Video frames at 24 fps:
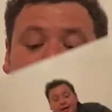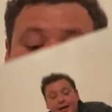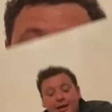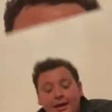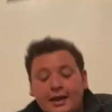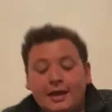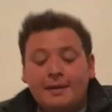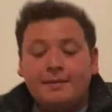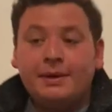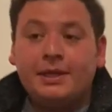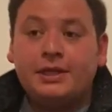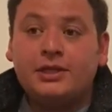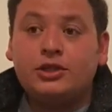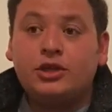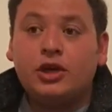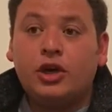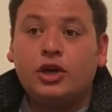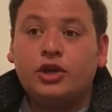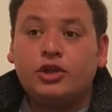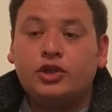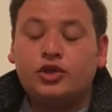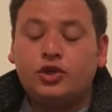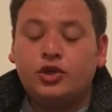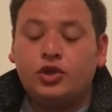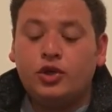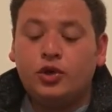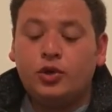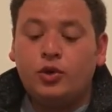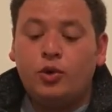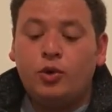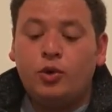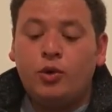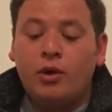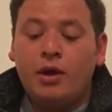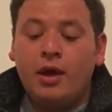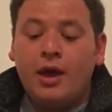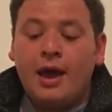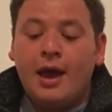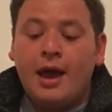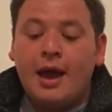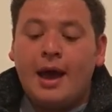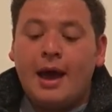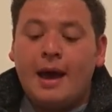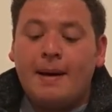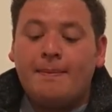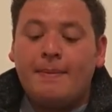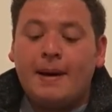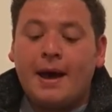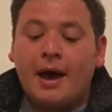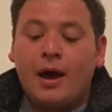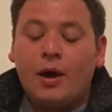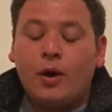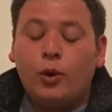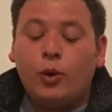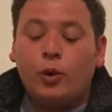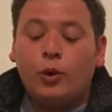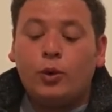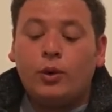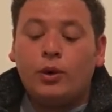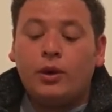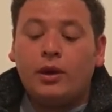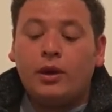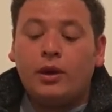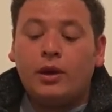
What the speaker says: Let me talk to you about